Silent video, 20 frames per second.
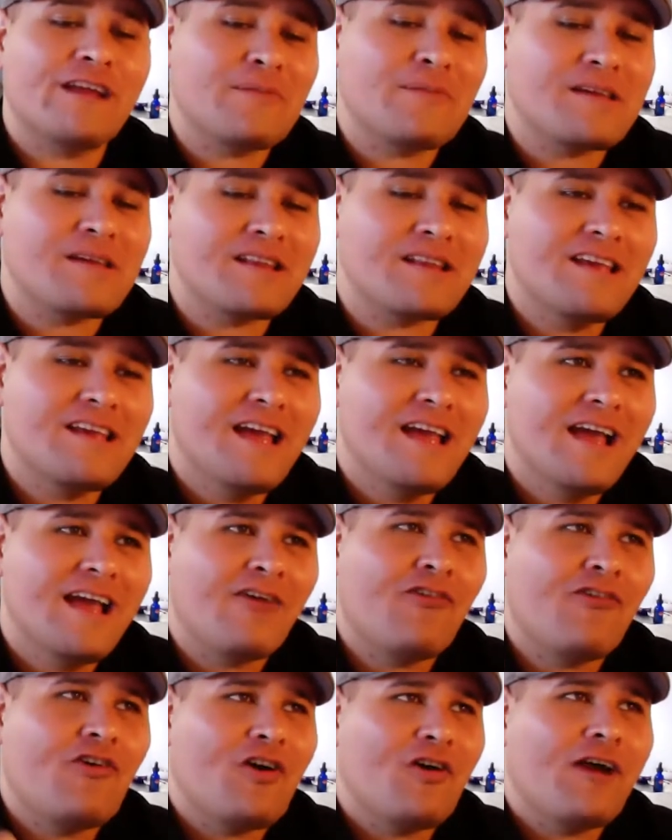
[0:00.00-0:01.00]
I mean,
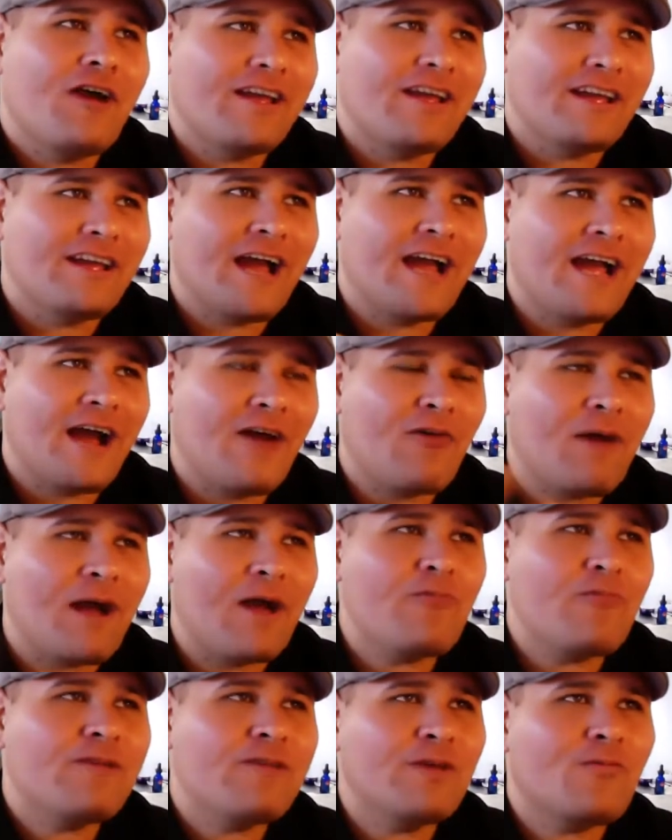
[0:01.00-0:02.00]
well, I
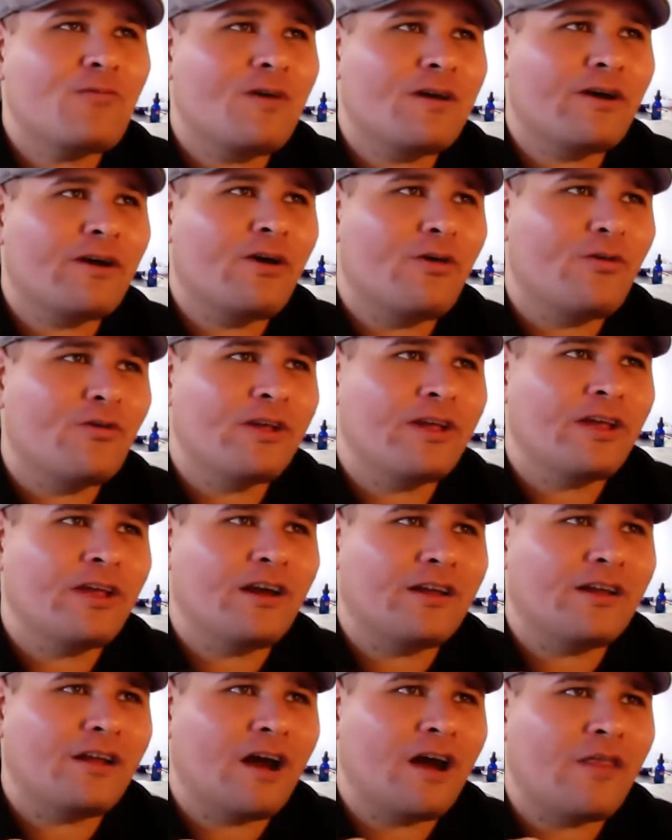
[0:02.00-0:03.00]
really want to hone in
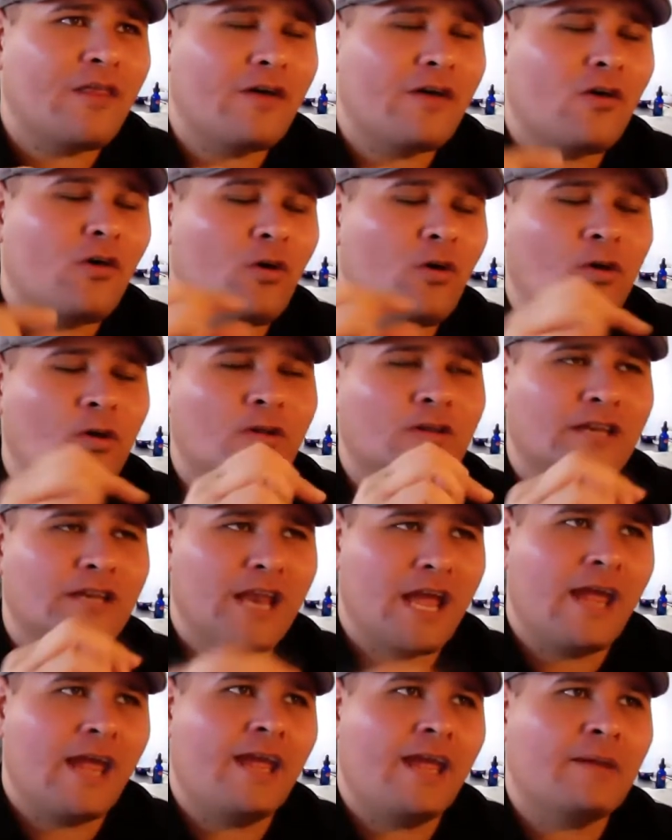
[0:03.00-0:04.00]
on the whole
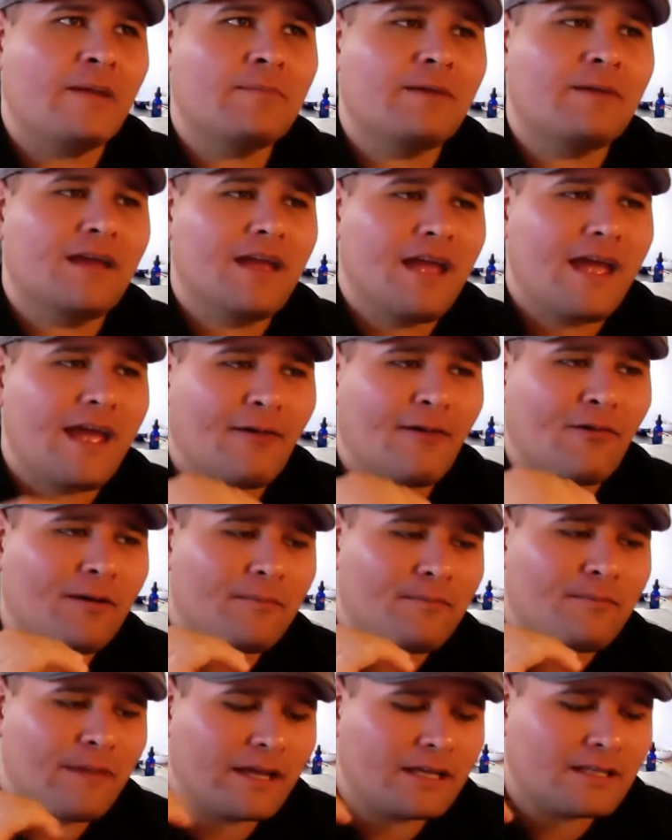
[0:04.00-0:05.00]
name and
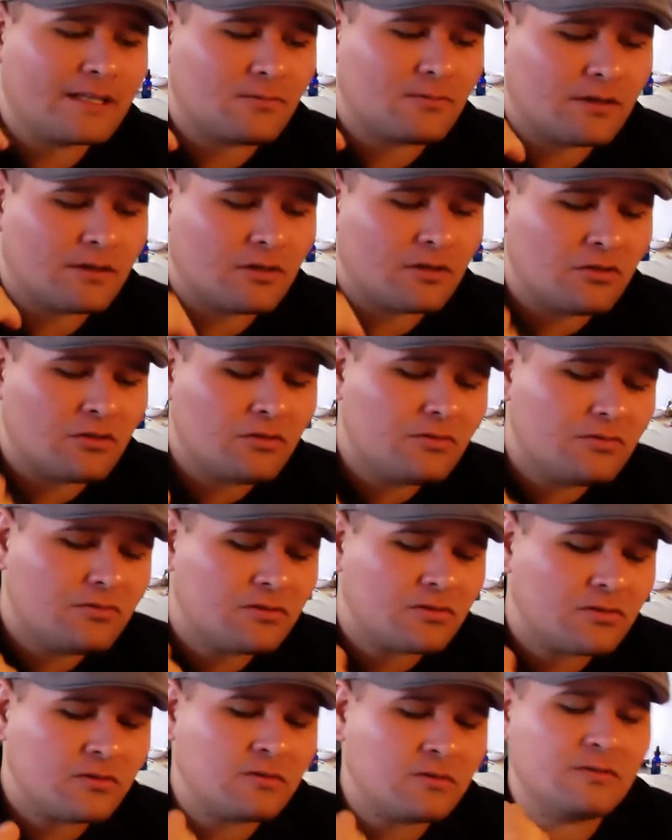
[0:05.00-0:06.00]
what makes what you
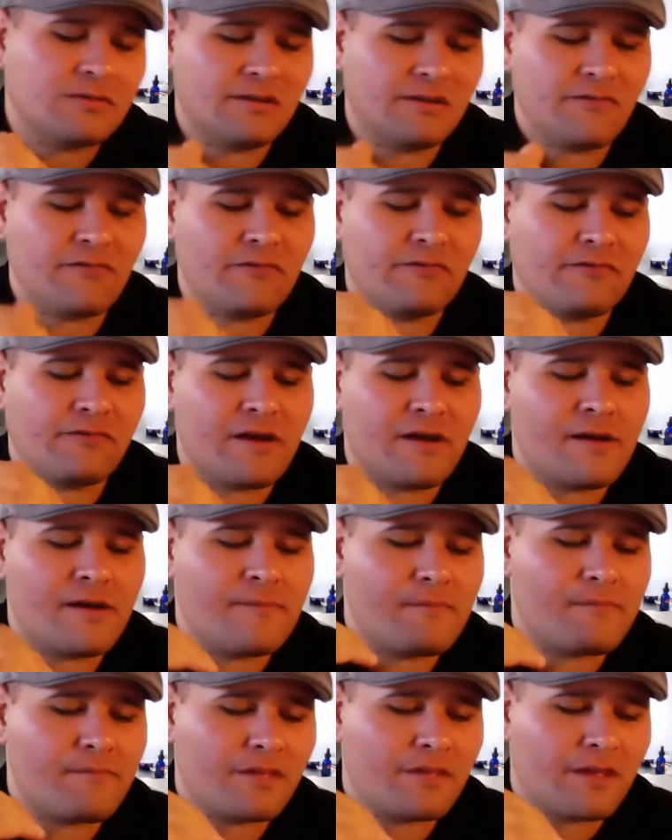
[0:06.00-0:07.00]
do different
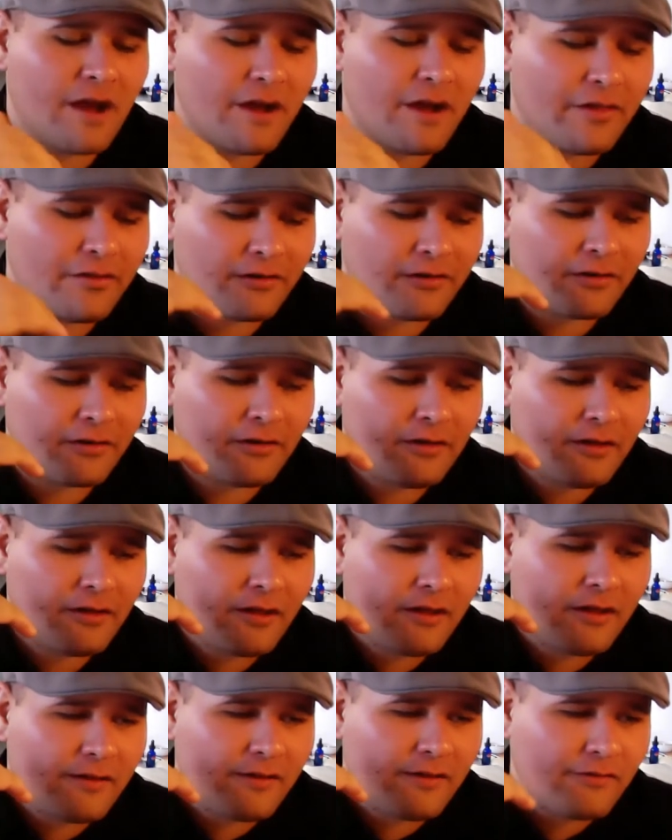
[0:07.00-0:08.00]
from the other
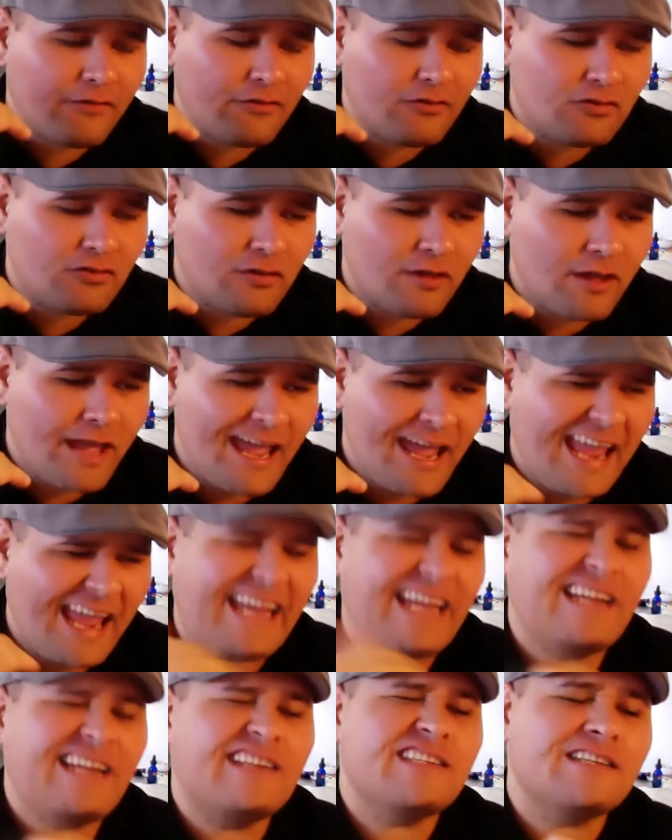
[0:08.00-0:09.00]

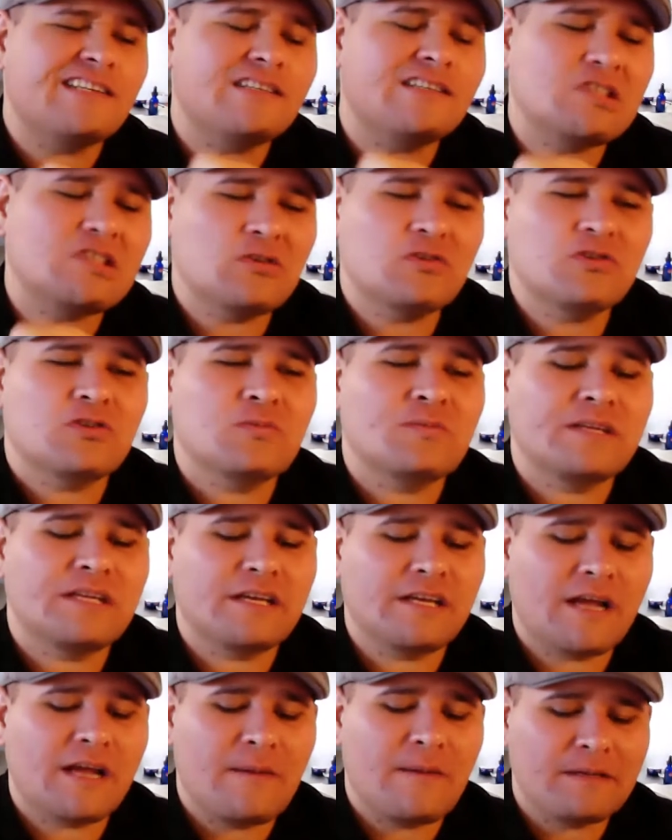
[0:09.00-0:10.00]
80 social
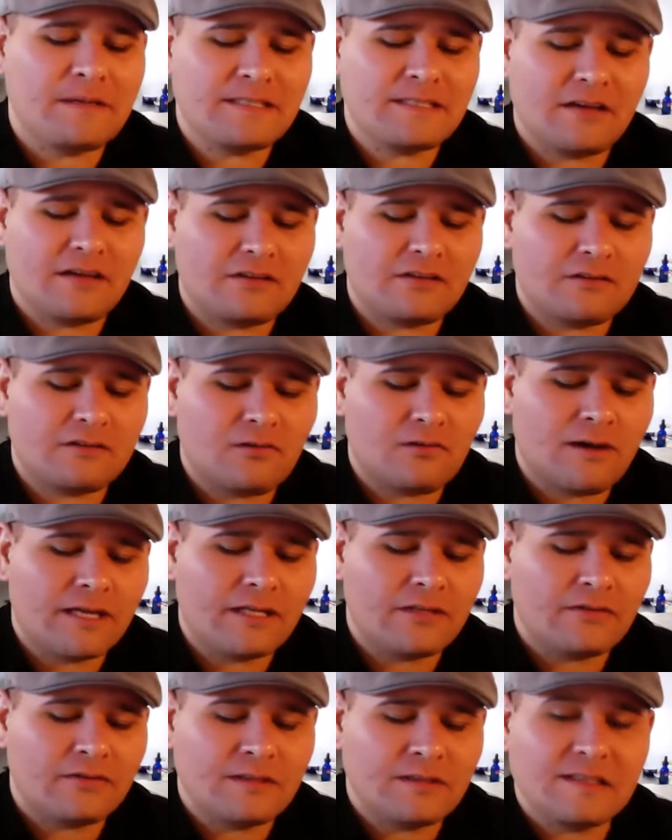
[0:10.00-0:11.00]
media companies out there in Hawaii
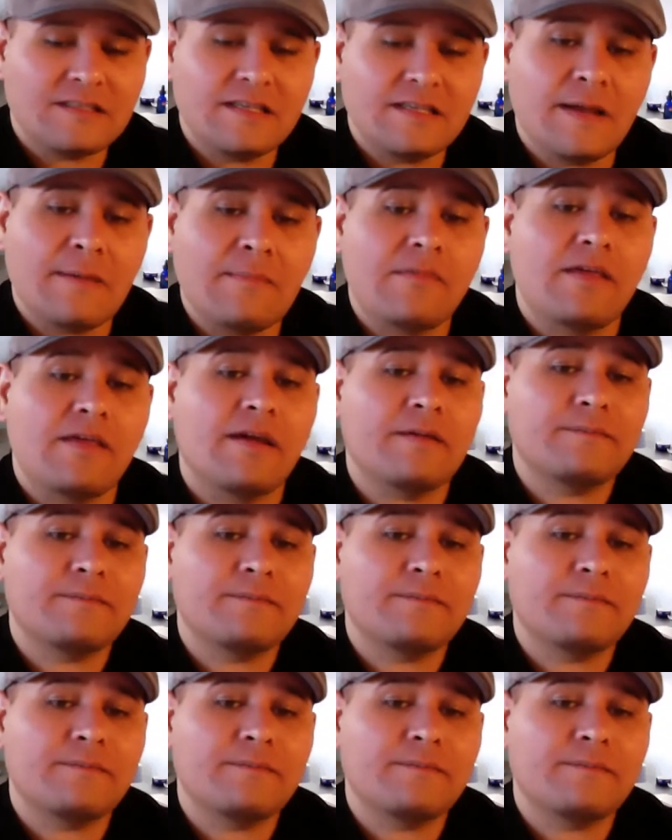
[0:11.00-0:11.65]
doing the same thing.